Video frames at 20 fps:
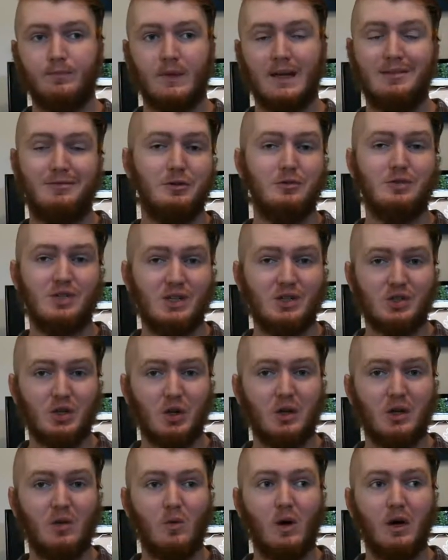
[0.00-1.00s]
If you see a
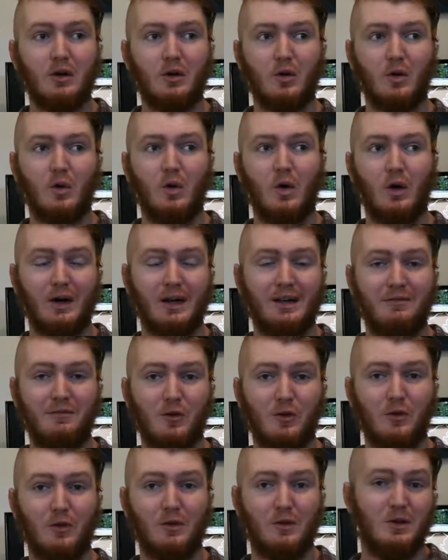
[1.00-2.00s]
shark in the water, or if
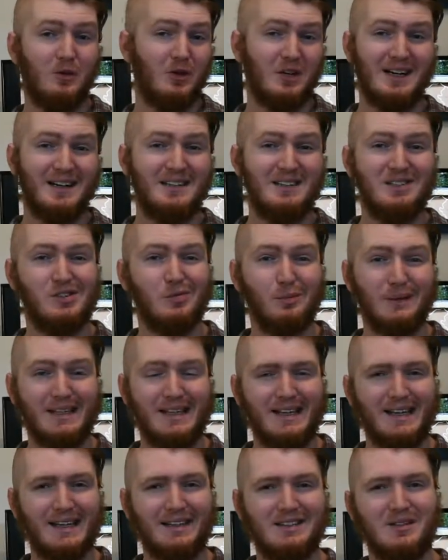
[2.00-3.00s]
you're cut, you're
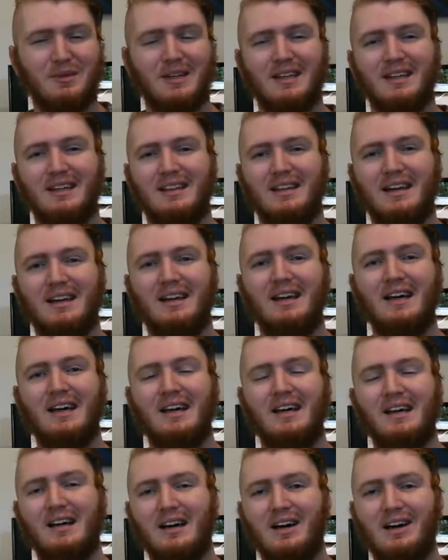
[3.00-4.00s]
bleeding, something like
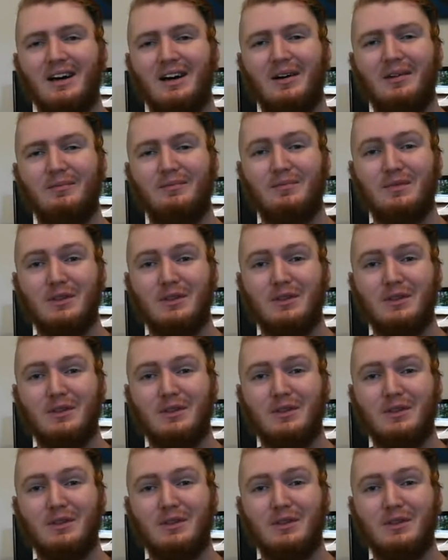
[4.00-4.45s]
that,